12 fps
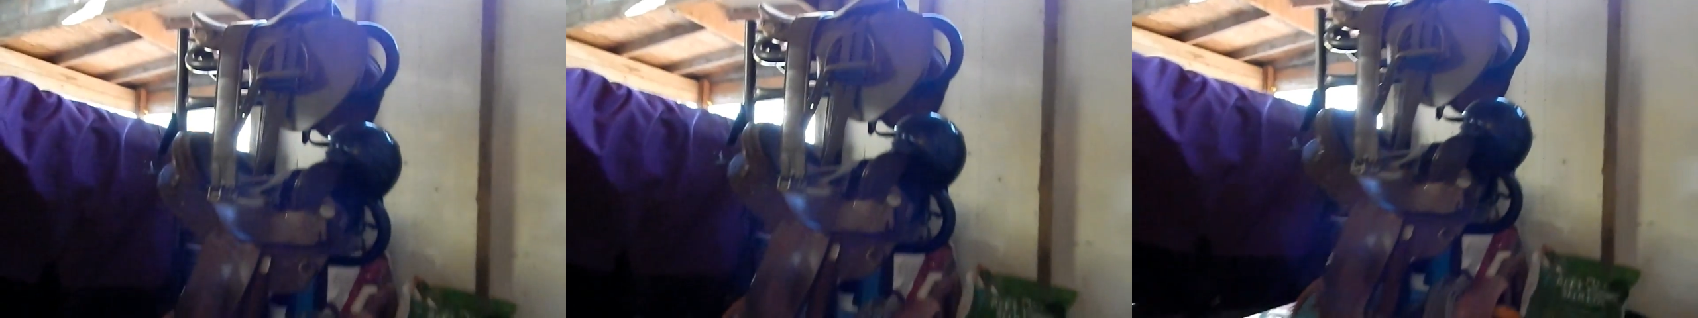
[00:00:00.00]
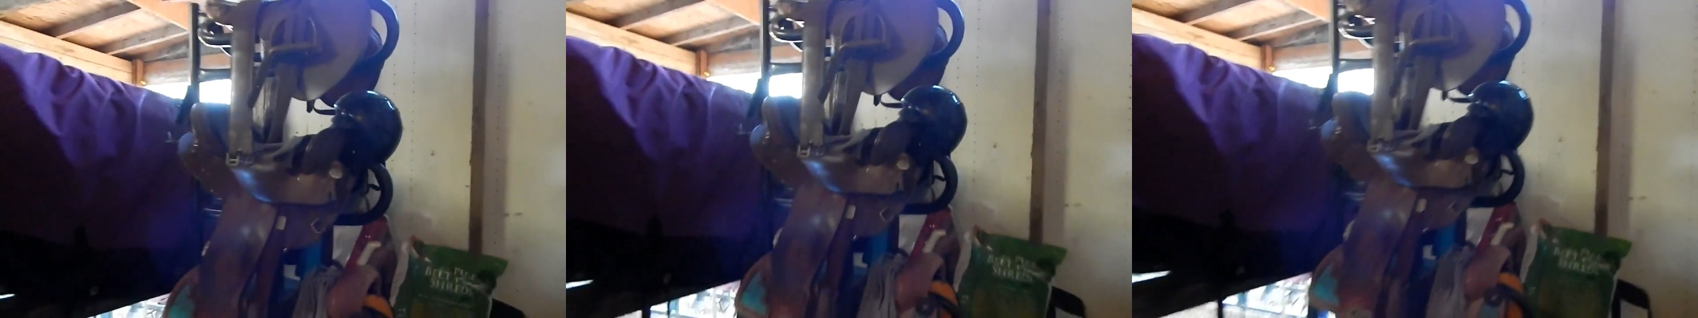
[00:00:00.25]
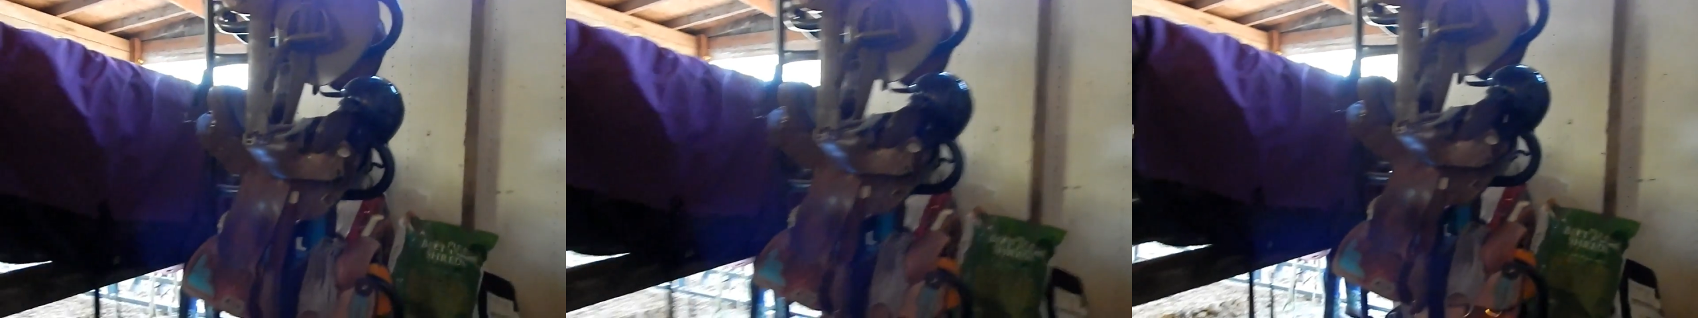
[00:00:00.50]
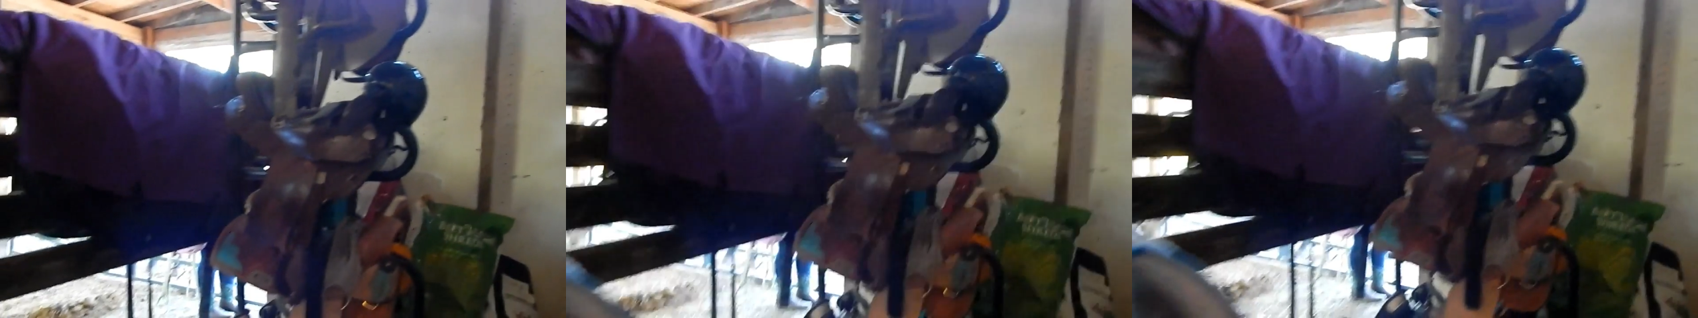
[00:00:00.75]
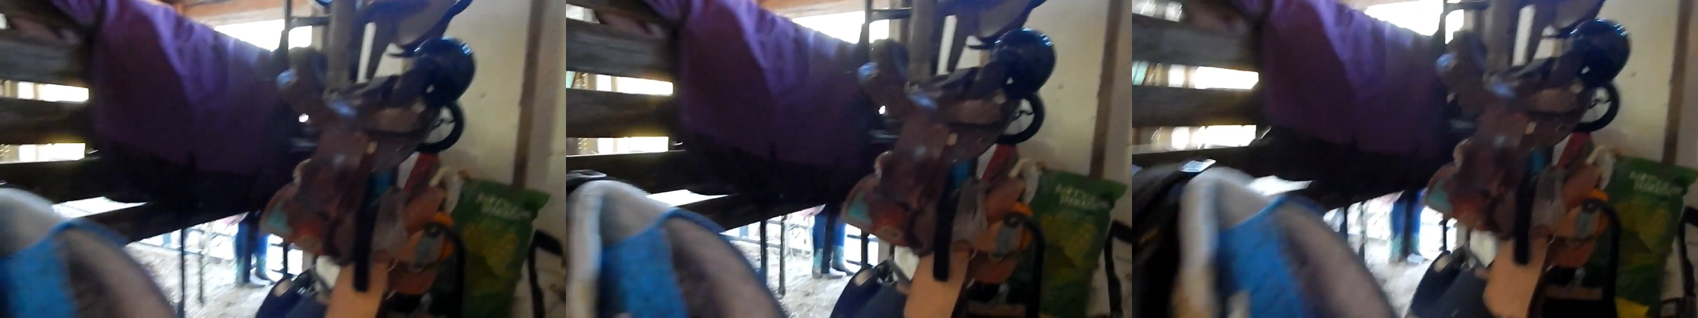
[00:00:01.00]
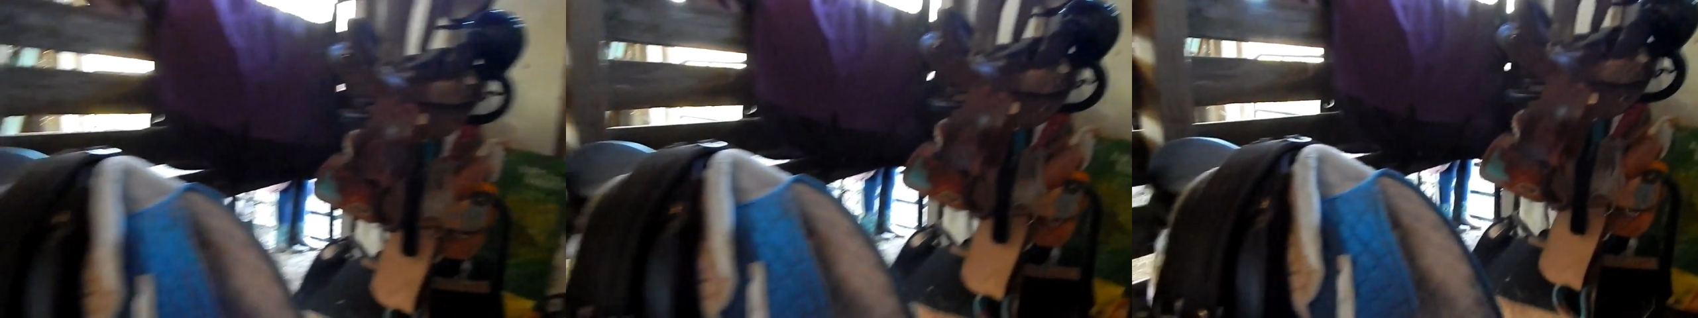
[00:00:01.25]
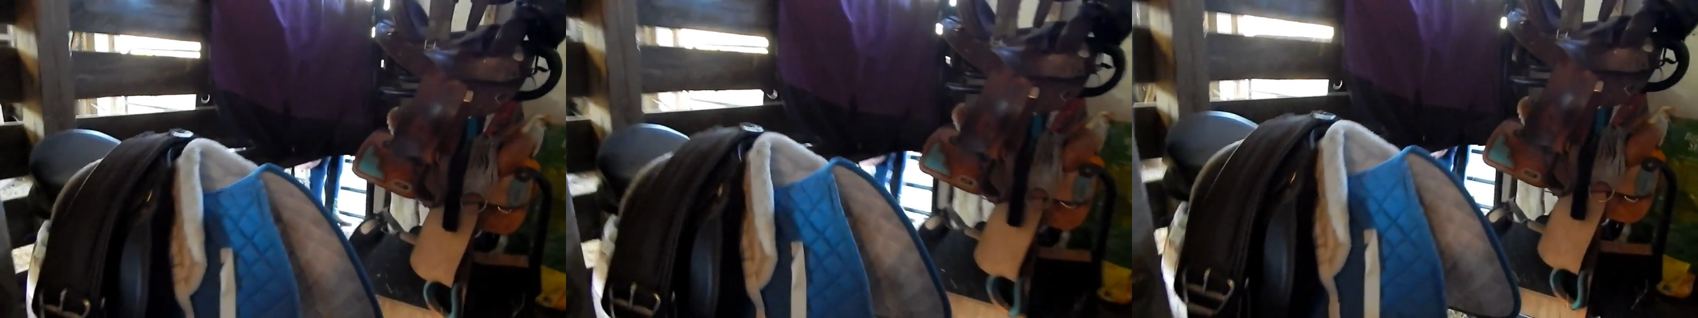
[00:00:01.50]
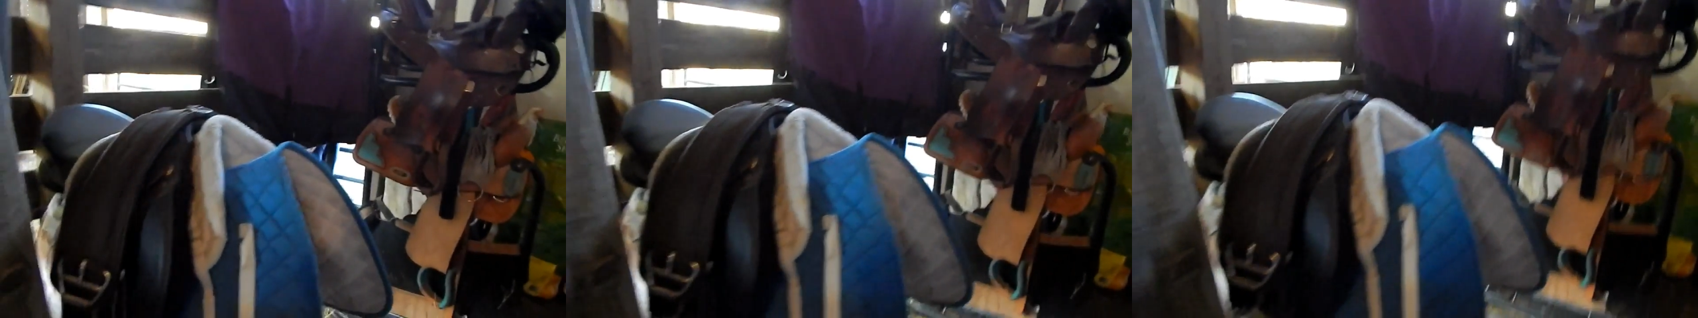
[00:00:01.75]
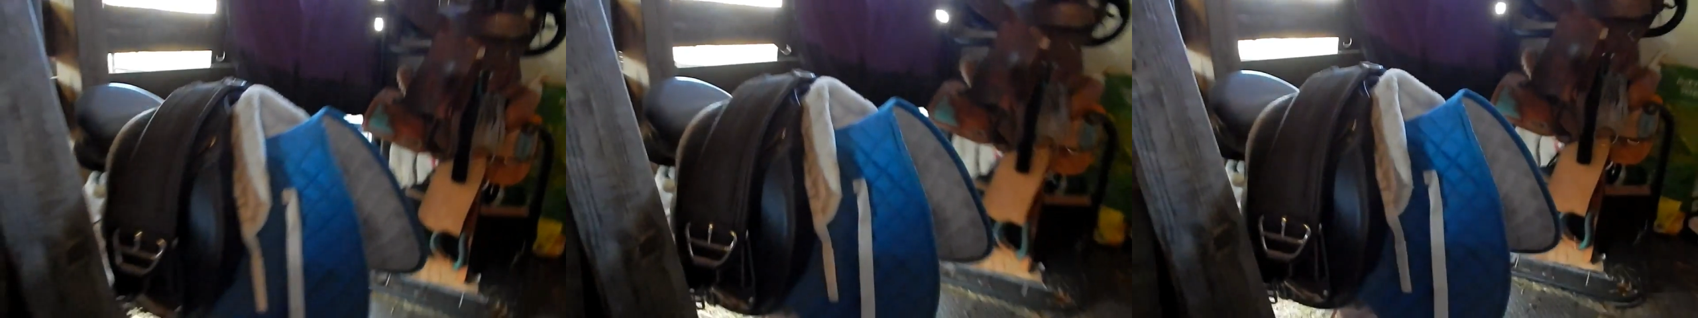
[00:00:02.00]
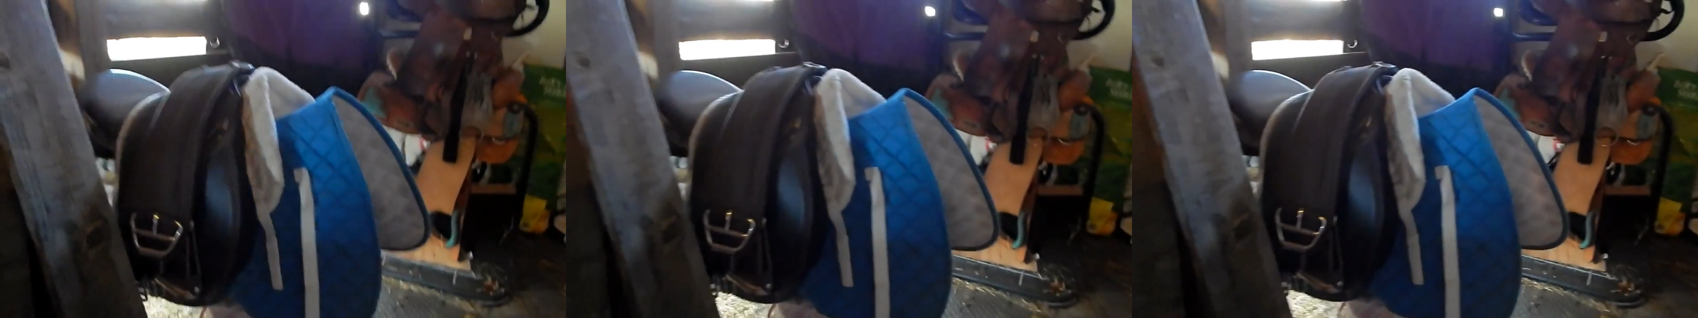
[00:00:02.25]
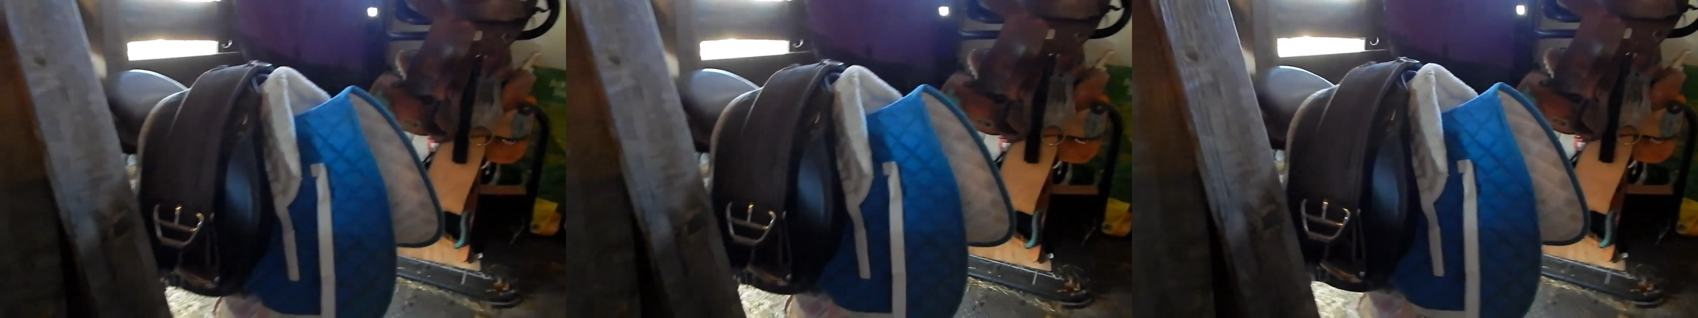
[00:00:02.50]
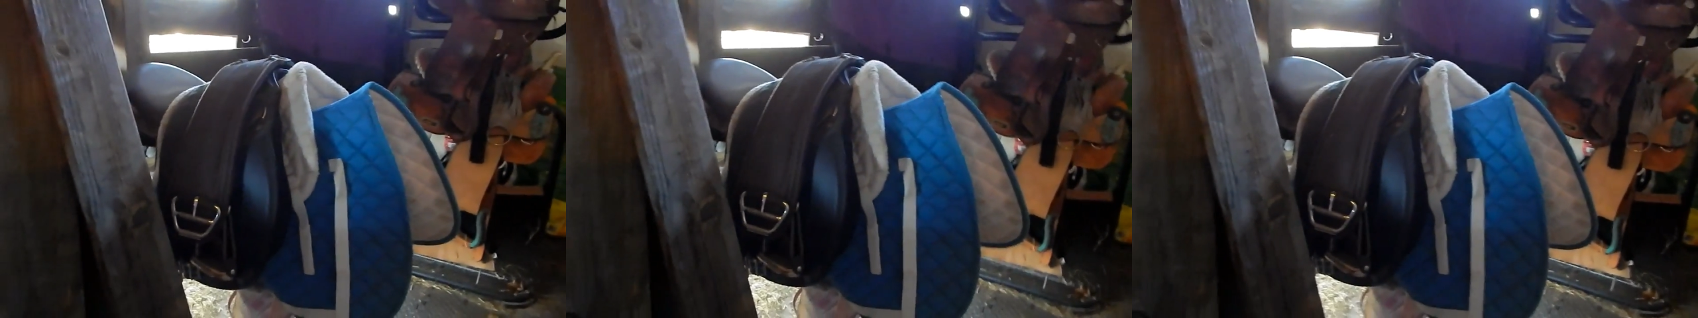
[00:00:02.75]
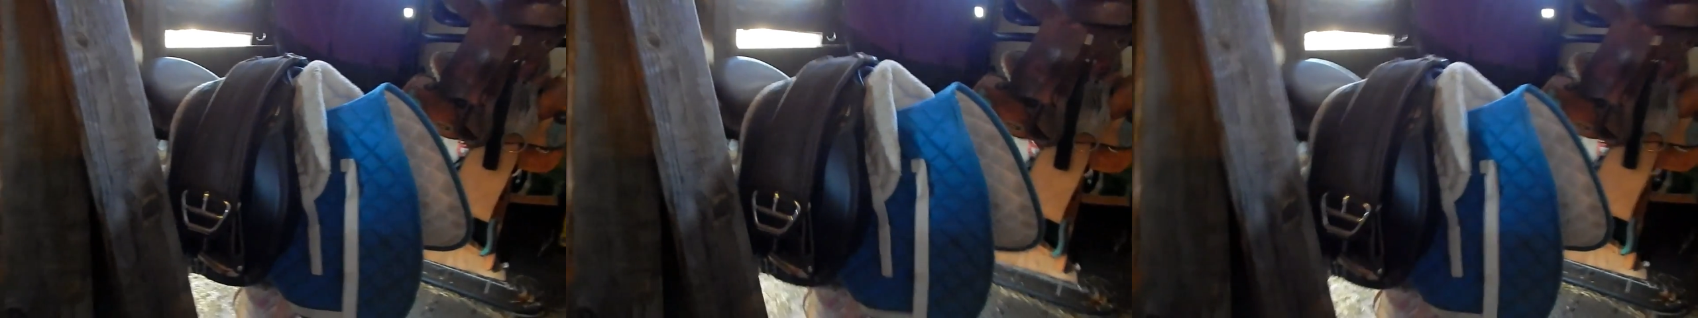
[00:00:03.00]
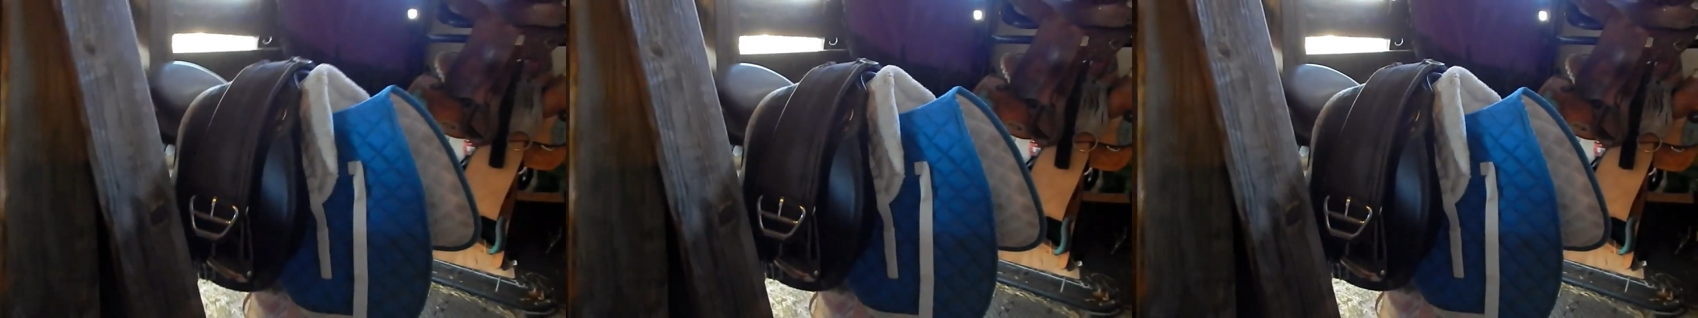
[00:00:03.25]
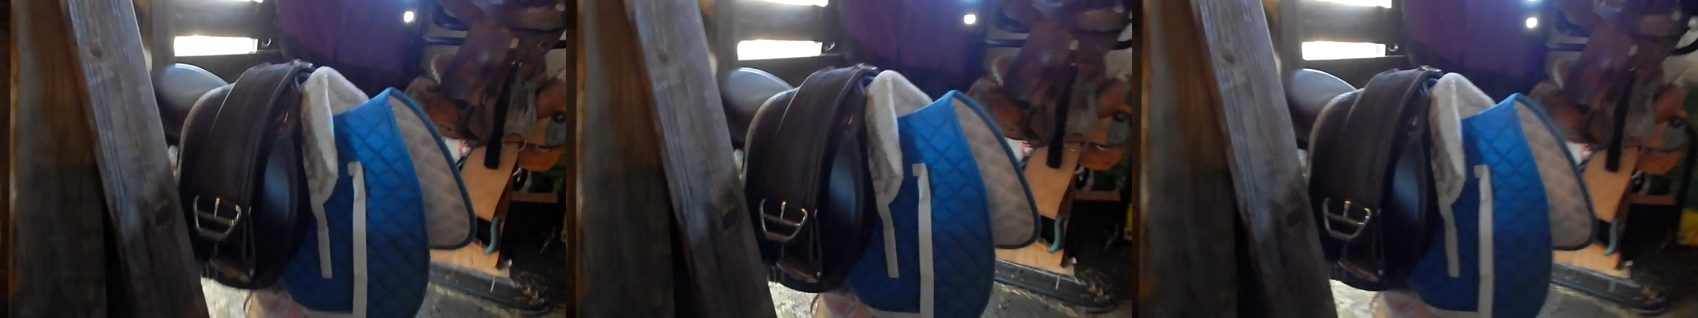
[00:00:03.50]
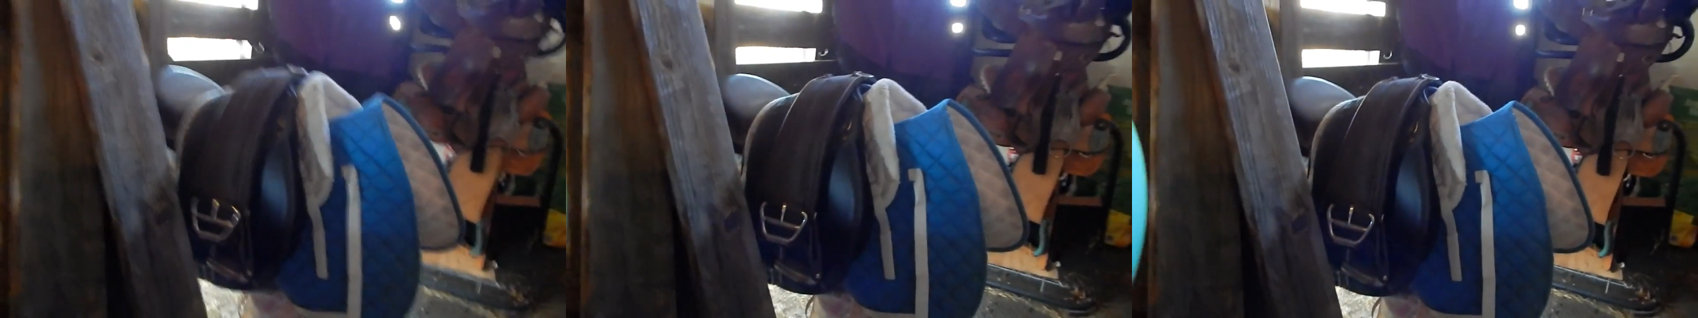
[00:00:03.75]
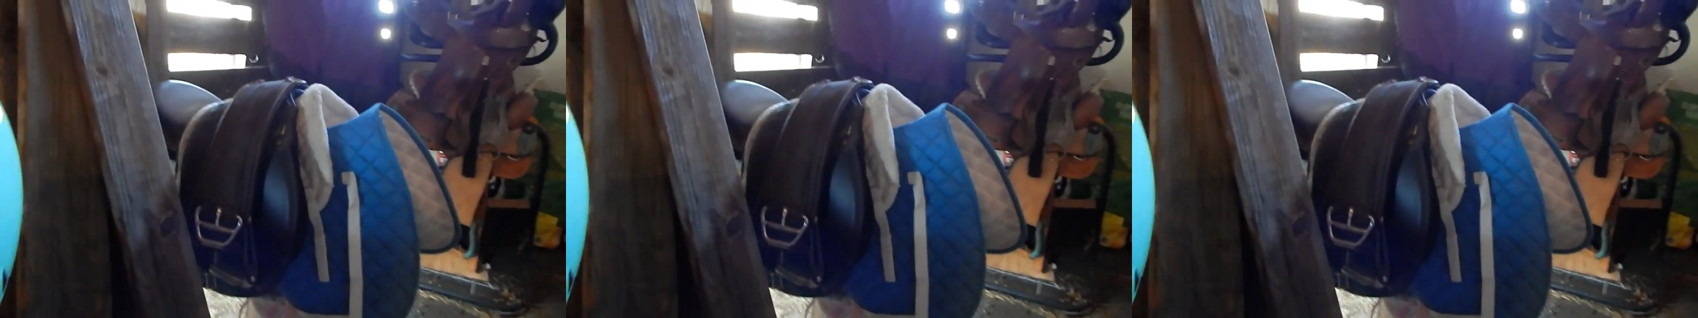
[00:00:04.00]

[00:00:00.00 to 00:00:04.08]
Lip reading: (no speaker visible)